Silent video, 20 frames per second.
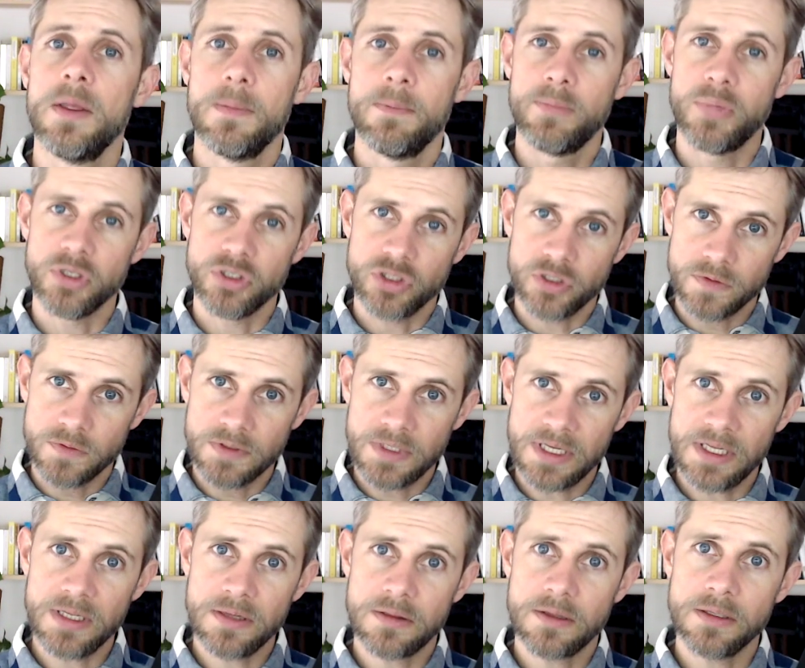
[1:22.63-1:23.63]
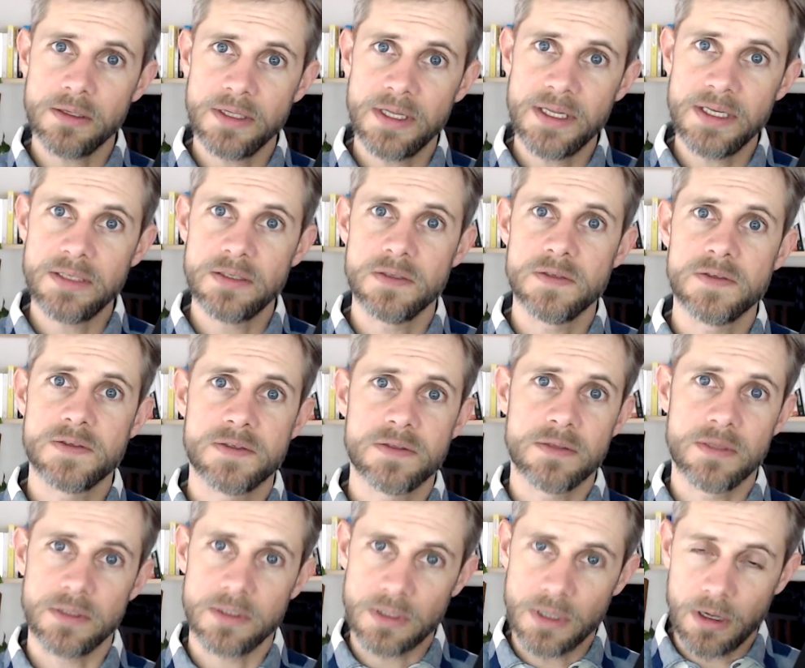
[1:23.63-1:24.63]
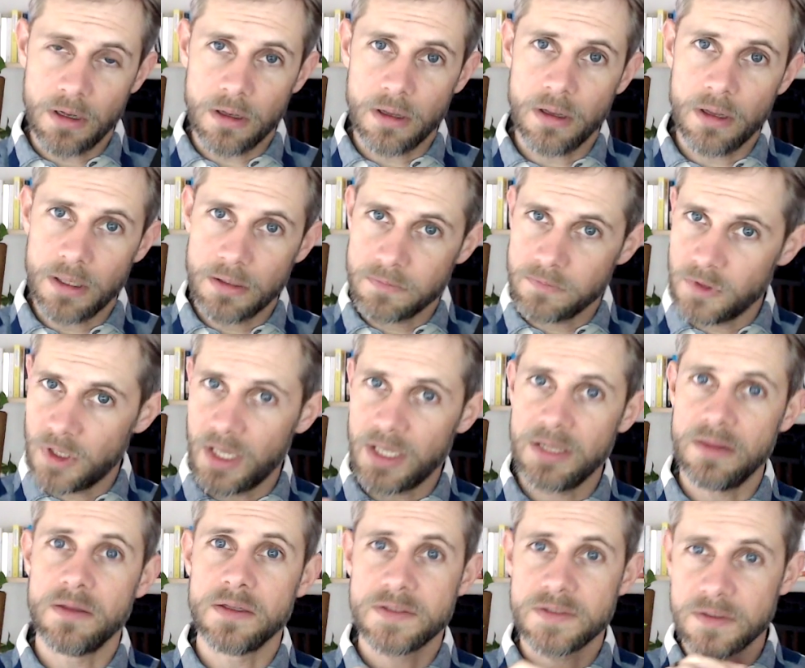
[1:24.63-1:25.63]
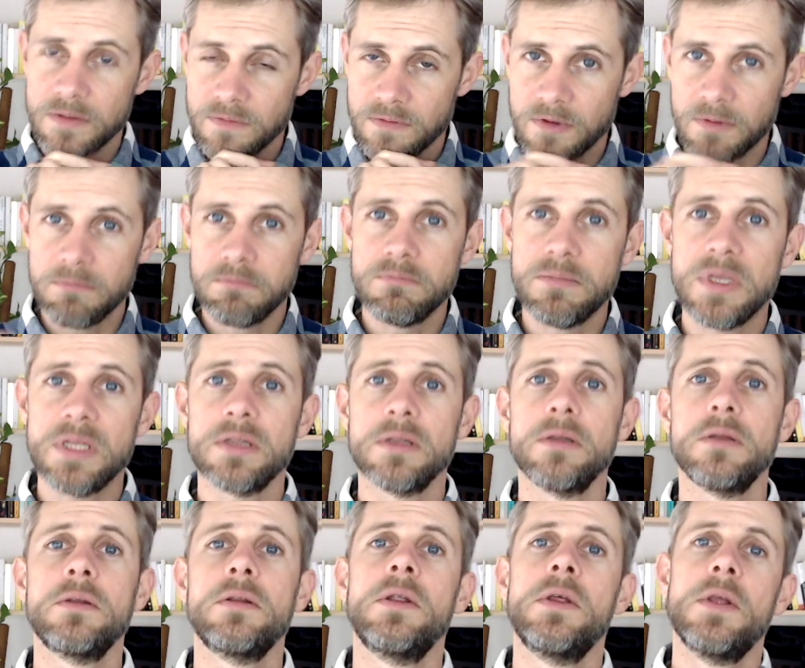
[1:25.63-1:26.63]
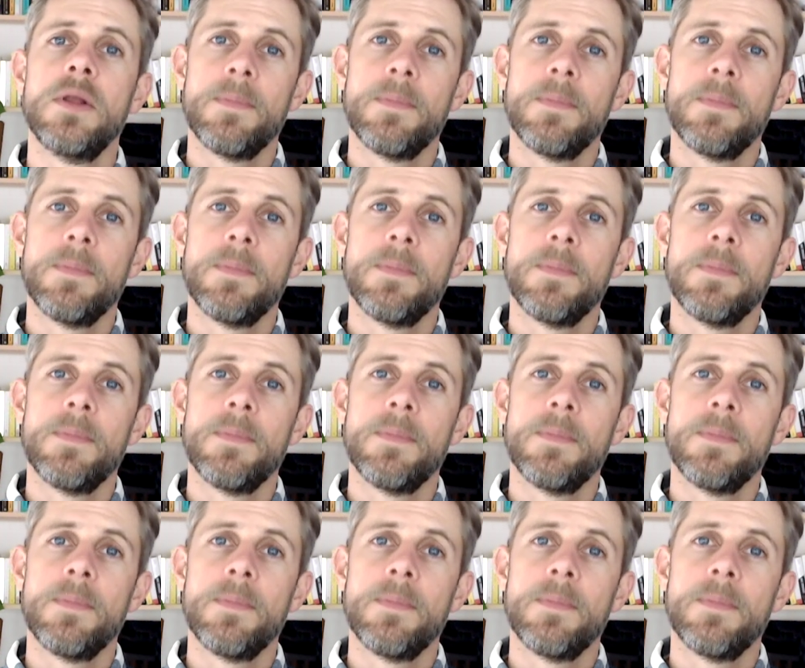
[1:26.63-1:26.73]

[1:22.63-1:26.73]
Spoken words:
But you need the leaders that are, you know, in the sort of the middle,